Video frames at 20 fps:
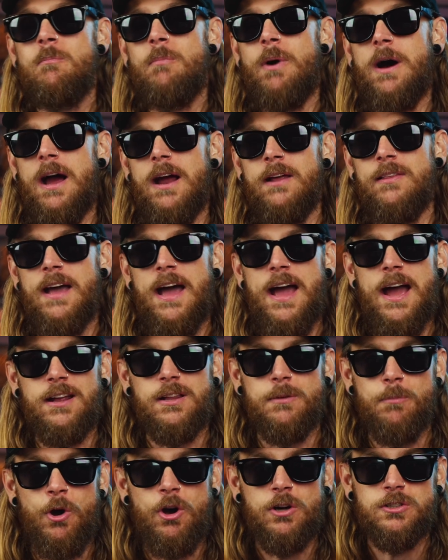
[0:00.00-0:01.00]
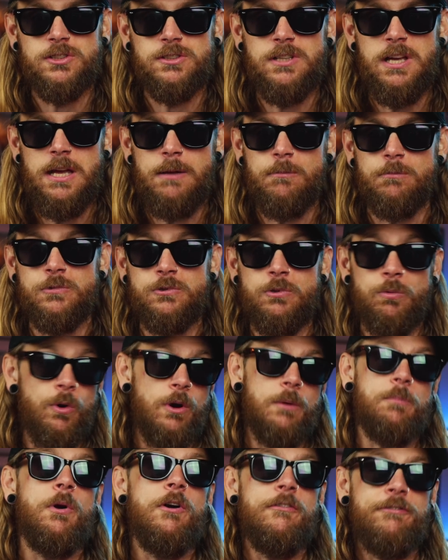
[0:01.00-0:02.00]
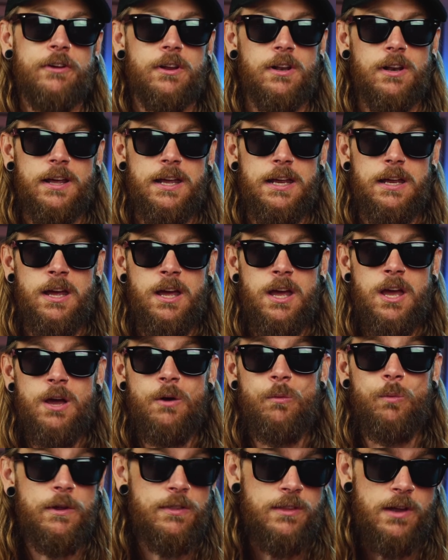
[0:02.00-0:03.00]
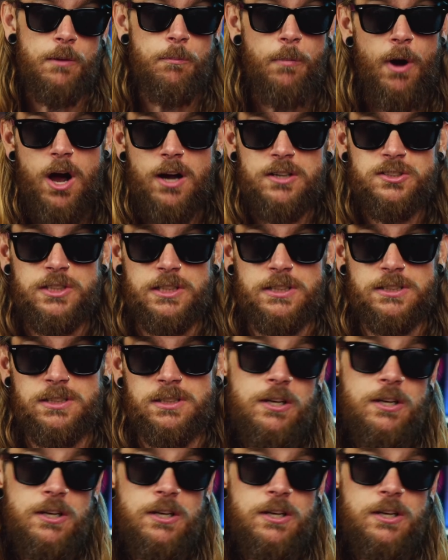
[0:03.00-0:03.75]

by the Hack the Box team to work perfectly with their boxes.